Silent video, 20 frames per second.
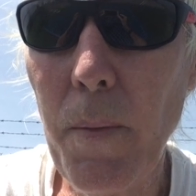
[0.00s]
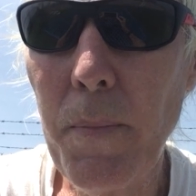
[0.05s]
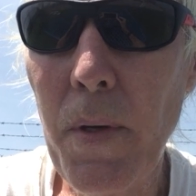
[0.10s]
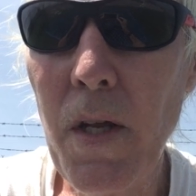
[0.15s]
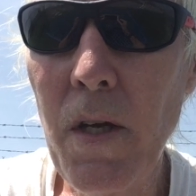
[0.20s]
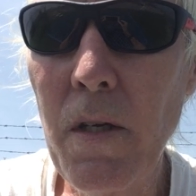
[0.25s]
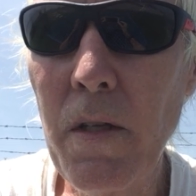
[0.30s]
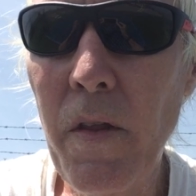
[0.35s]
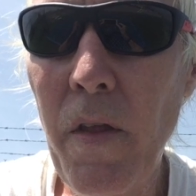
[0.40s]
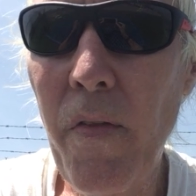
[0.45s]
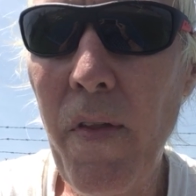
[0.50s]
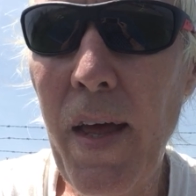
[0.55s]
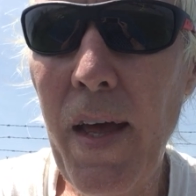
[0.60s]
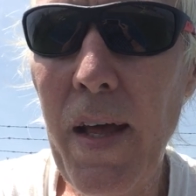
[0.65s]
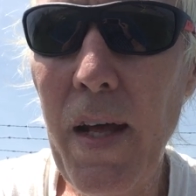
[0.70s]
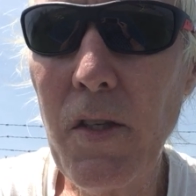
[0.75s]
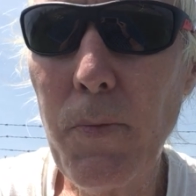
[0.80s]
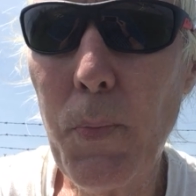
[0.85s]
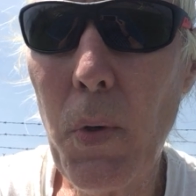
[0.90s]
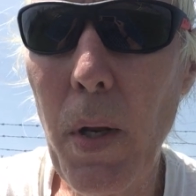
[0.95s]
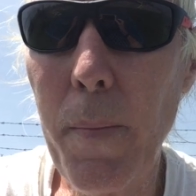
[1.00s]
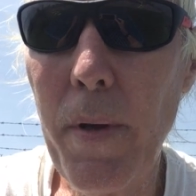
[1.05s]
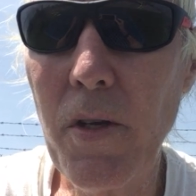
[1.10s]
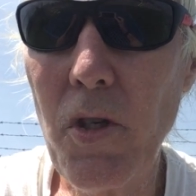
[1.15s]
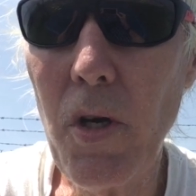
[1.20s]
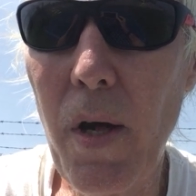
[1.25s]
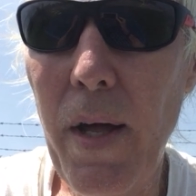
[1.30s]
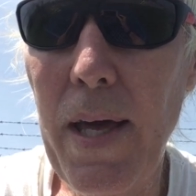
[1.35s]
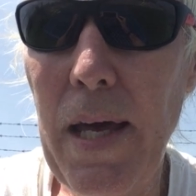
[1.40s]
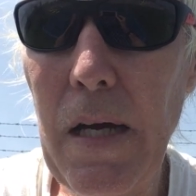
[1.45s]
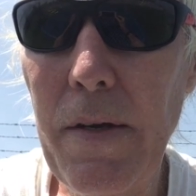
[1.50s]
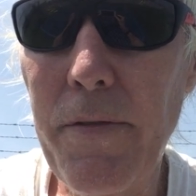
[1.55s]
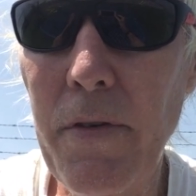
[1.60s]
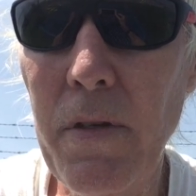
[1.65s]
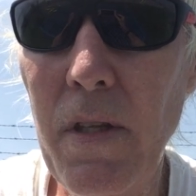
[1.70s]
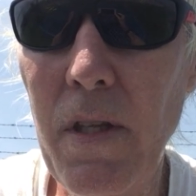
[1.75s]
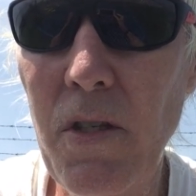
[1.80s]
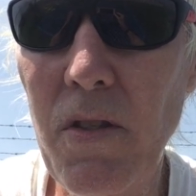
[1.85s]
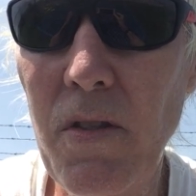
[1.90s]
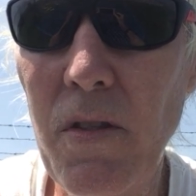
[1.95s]
but other than that, that's pretty much all I have for
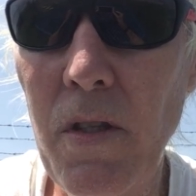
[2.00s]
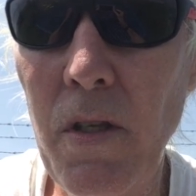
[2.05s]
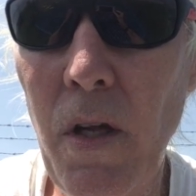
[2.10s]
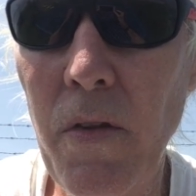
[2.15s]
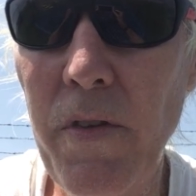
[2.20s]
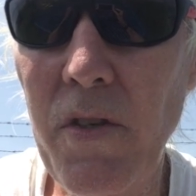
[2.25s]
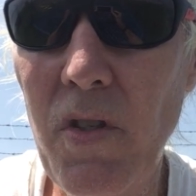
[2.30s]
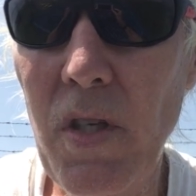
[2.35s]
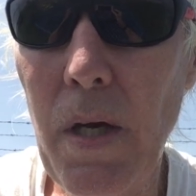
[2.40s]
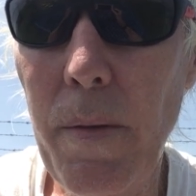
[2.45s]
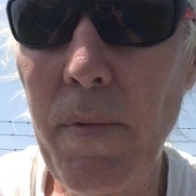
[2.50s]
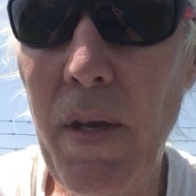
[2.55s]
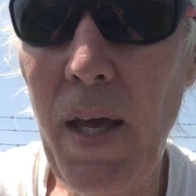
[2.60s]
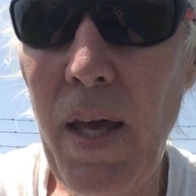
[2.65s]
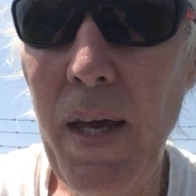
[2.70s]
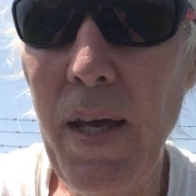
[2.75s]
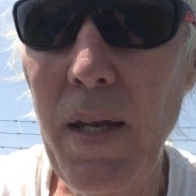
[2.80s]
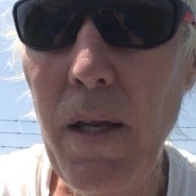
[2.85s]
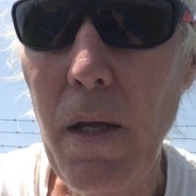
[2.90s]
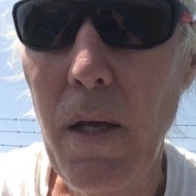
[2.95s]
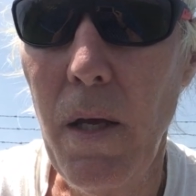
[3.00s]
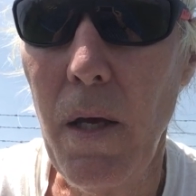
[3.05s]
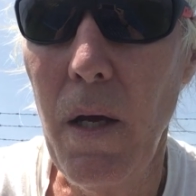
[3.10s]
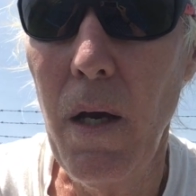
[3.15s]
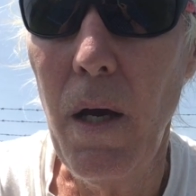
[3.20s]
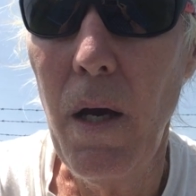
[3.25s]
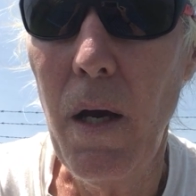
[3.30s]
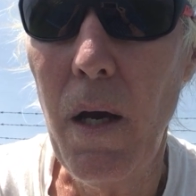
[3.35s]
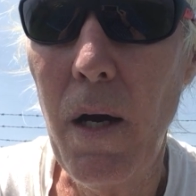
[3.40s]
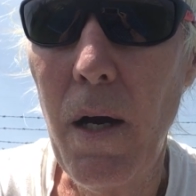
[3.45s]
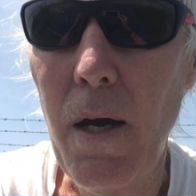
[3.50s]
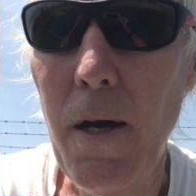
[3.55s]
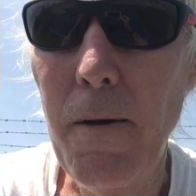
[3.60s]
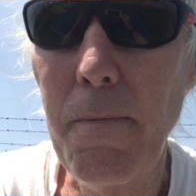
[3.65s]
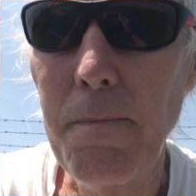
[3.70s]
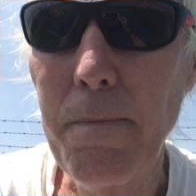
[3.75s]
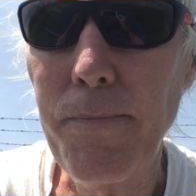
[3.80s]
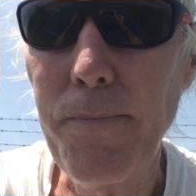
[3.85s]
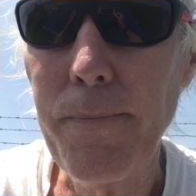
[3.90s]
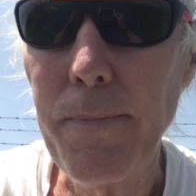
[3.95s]
this on this update.
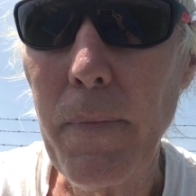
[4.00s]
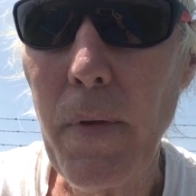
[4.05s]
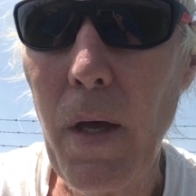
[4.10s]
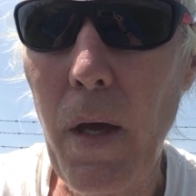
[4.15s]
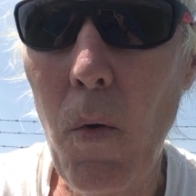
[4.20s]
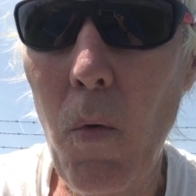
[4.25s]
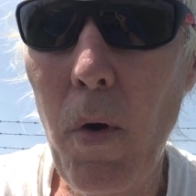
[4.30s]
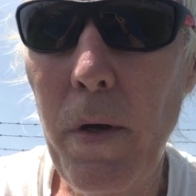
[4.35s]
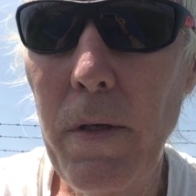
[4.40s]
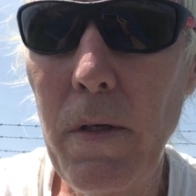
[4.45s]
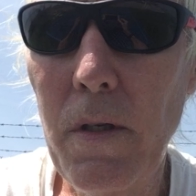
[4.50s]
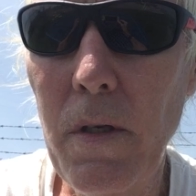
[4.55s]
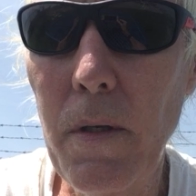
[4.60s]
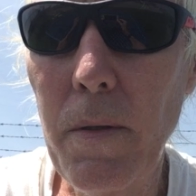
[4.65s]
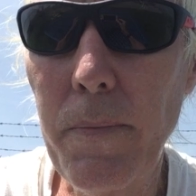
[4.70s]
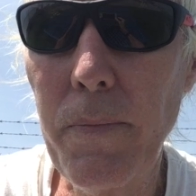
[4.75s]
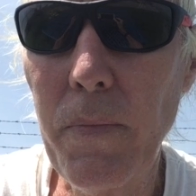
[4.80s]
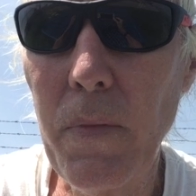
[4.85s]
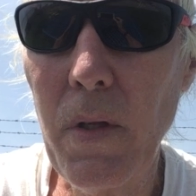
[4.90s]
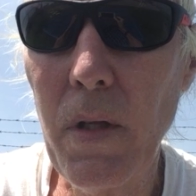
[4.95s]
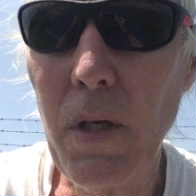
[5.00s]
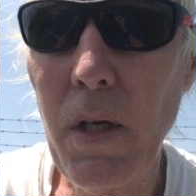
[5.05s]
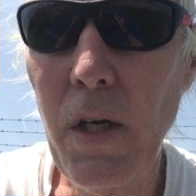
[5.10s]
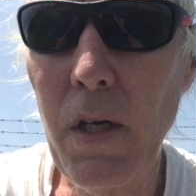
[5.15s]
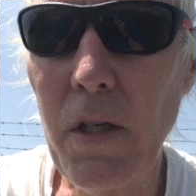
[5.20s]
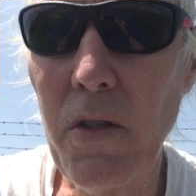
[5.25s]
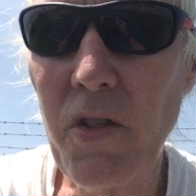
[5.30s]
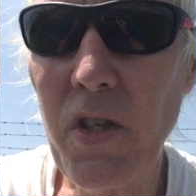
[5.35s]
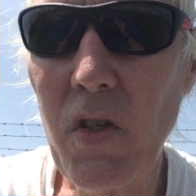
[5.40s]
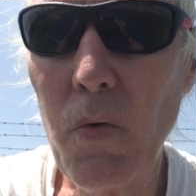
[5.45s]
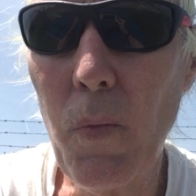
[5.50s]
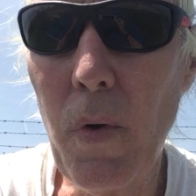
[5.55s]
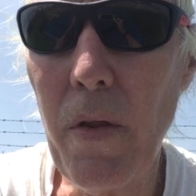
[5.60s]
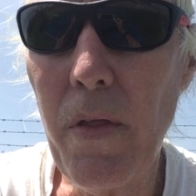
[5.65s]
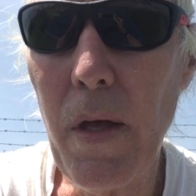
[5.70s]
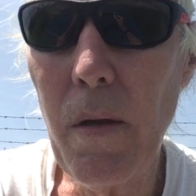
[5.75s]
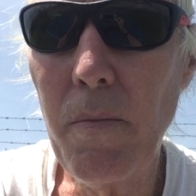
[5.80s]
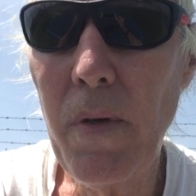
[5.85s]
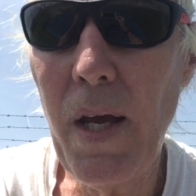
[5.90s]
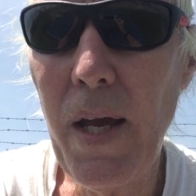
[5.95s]
Um, I wanted to get a
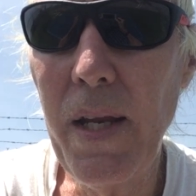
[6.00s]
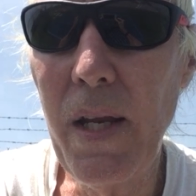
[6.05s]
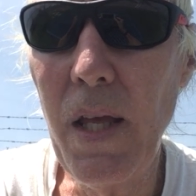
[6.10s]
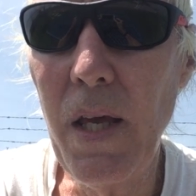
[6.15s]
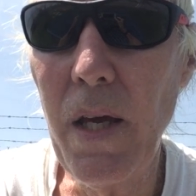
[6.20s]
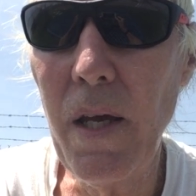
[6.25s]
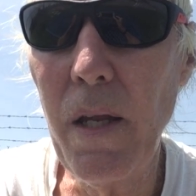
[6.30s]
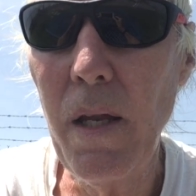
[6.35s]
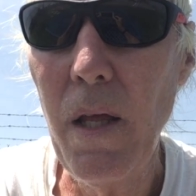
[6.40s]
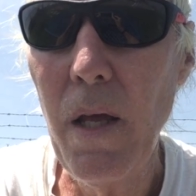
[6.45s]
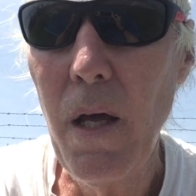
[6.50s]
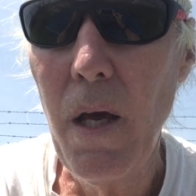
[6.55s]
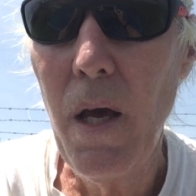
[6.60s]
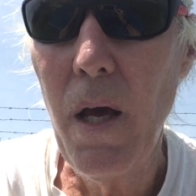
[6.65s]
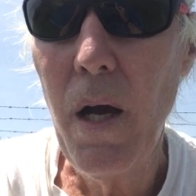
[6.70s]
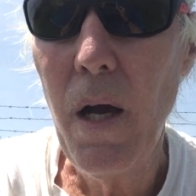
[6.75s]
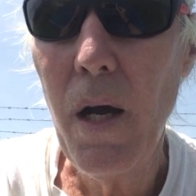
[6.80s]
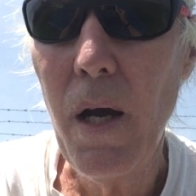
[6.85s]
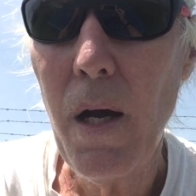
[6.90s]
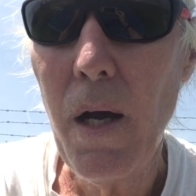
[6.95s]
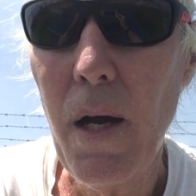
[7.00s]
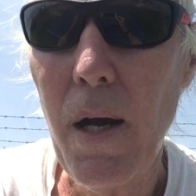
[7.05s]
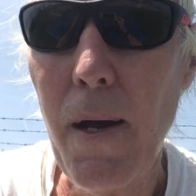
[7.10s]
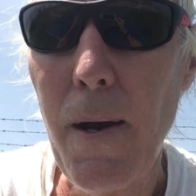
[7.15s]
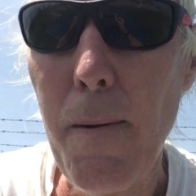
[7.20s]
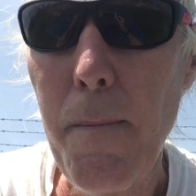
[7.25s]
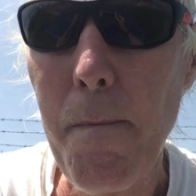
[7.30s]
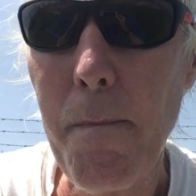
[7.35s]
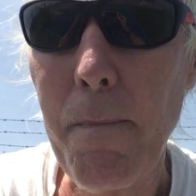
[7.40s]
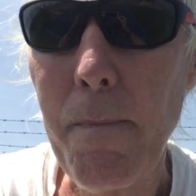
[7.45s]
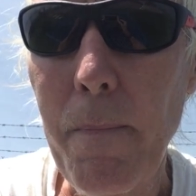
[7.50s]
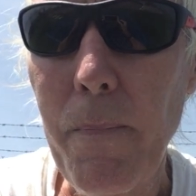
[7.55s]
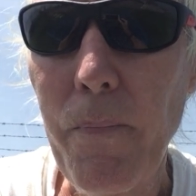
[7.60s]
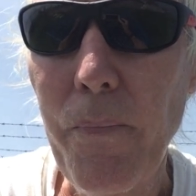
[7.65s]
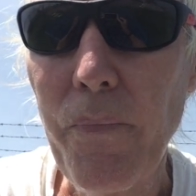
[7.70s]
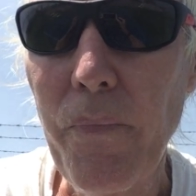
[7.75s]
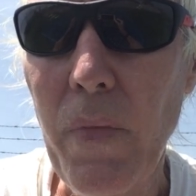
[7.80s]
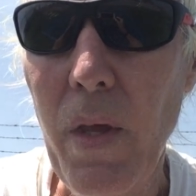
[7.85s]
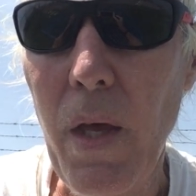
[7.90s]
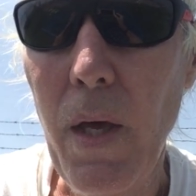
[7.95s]
six-month update in. Um,
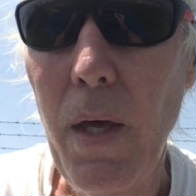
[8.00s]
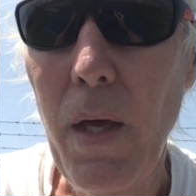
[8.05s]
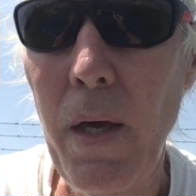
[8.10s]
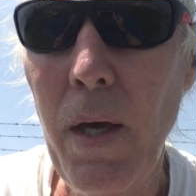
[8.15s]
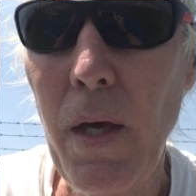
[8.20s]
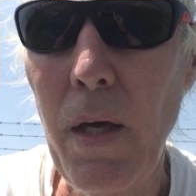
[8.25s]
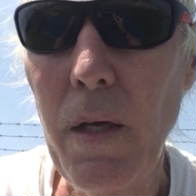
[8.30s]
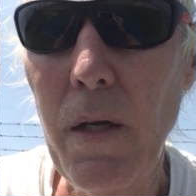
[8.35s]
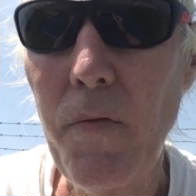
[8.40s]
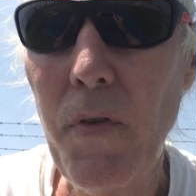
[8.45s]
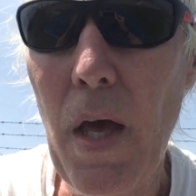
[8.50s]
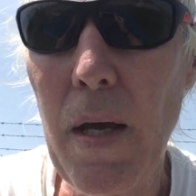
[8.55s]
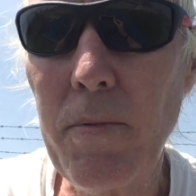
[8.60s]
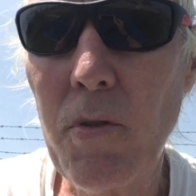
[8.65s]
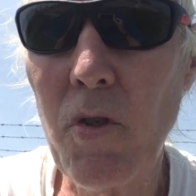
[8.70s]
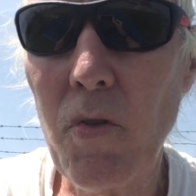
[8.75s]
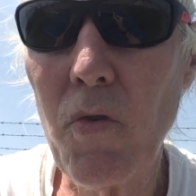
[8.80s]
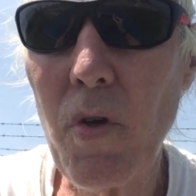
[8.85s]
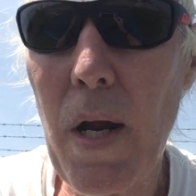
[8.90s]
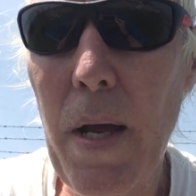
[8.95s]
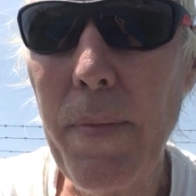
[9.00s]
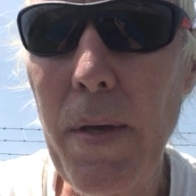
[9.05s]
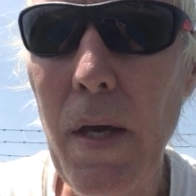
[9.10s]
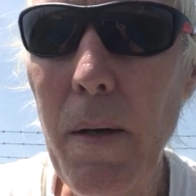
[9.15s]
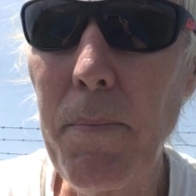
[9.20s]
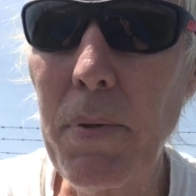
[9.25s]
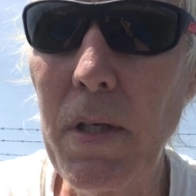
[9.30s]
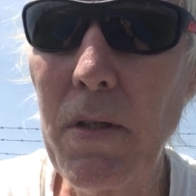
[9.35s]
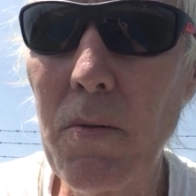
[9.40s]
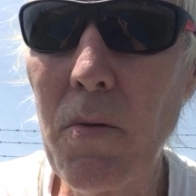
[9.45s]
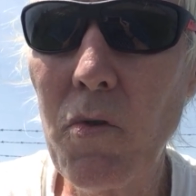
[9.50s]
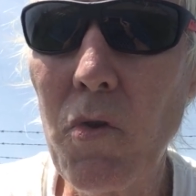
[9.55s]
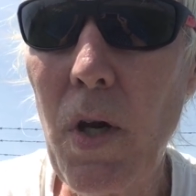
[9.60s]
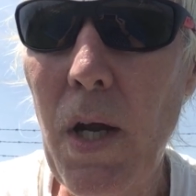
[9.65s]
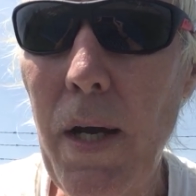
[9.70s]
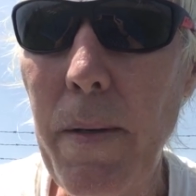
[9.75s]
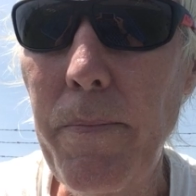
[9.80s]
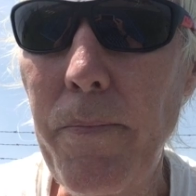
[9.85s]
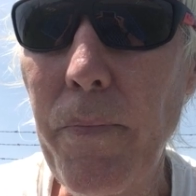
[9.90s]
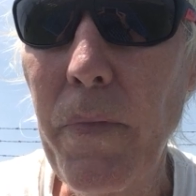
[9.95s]
and if you haven't subscribed yet, please
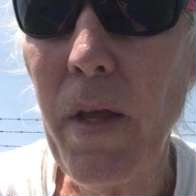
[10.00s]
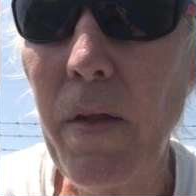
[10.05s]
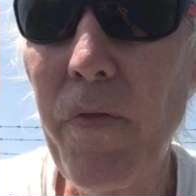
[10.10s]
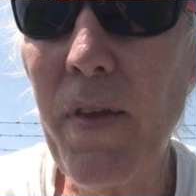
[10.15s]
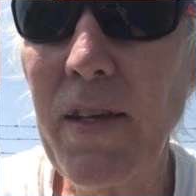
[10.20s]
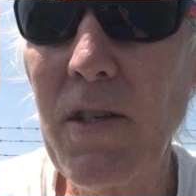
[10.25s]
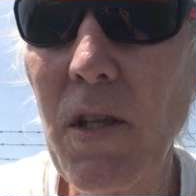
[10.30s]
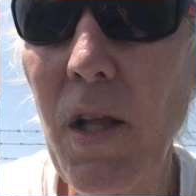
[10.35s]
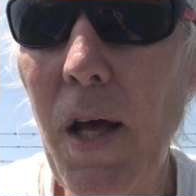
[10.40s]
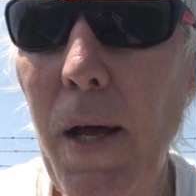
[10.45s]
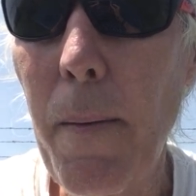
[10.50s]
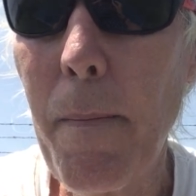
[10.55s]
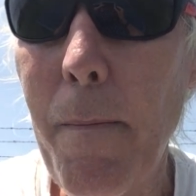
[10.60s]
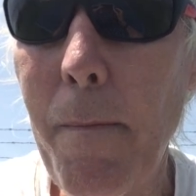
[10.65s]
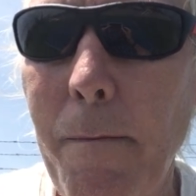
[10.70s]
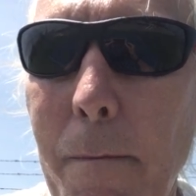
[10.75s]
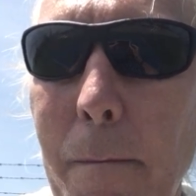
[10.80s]
subscribe. And thanks a lot.